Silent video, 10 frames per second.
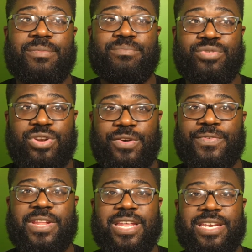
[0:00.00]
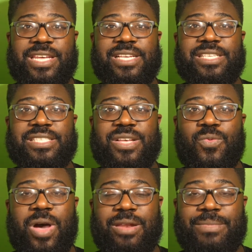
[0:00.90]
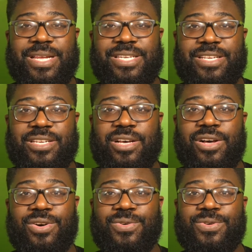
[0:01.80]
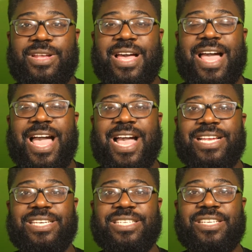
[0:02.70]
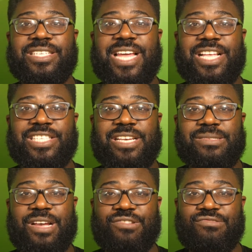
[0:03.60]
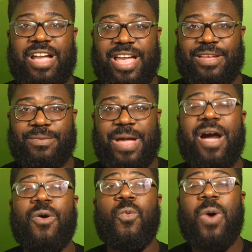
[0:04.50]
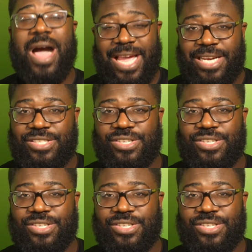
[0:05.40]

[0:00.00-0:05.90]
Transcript: Bruno Fernandes, Juan Mata in the hole, and Dan James out wide,